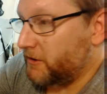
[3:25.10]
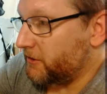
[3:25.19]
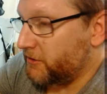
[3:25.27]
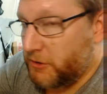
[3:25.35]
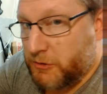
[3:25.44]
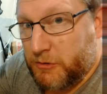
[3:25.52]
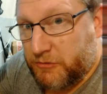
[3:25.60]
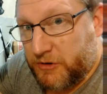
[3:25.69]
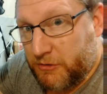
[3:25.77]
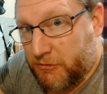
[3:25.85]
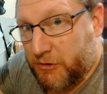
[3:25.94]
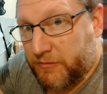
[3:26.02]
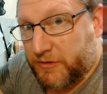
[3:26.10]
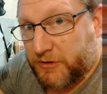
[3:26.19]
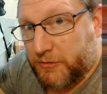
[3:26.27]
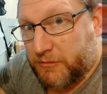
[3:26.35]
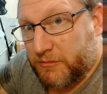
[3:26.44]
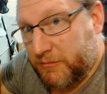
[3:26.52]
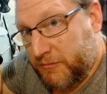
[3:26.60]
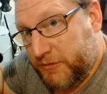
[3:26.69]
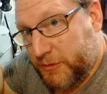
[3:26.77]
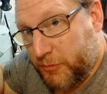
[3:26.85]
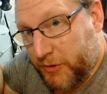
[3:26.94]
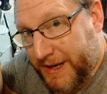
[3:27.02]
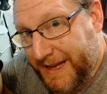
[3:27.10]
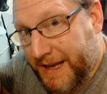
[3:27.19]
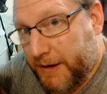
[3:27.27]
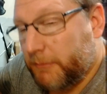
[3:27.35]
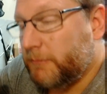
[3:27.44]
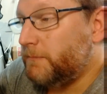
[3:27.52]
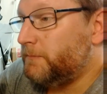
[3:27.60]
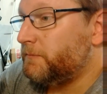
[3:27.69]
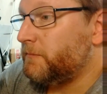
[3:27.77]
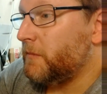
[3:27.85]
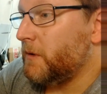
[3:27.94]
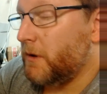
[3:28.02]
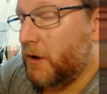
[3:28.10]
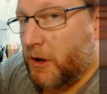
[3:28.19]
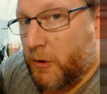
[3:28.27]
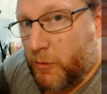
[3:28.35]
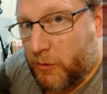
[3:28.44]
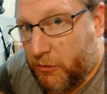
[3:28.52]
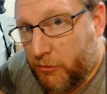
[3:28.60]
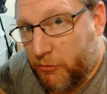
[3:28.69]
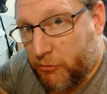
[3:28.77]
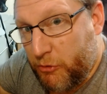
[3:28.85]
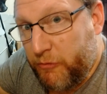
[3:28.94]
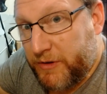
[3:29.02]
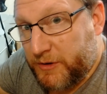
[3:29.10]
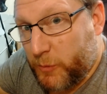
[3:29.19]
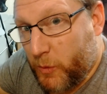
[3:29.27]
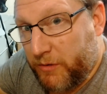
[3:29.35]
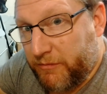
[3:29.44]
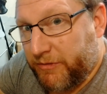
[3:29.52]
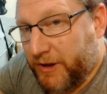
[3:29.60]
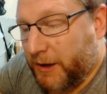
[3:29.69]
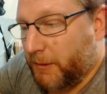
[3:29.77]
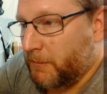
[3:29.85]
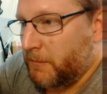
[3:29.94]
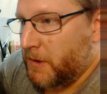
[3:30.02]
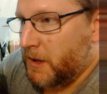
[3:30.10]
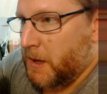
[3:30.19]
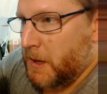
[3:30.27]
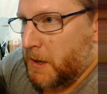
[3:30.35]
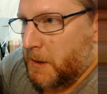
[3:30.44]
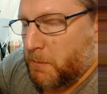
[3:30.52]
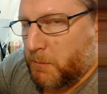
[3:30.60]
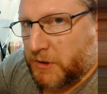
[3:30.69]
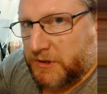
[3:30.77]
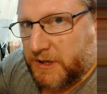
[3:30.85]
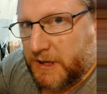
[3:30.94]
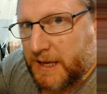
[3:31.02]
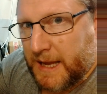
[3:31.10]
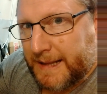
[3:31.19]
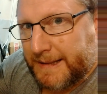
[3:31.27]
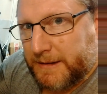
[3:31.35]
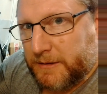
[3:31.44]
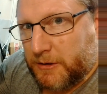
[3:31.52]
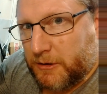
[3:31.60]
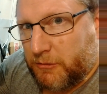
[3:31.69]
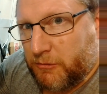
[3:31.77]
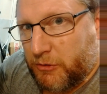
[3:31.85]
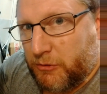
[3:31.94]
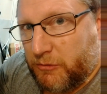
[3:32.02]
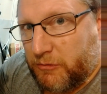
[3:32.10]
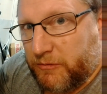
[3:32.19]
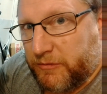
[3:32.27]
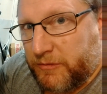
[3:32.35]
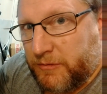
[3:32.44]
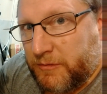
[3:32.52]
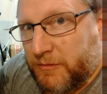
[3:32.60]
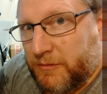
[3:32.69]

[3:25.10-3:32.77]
and you use the grooving tool to put it in. Well, grooving is one thing, but to get the groove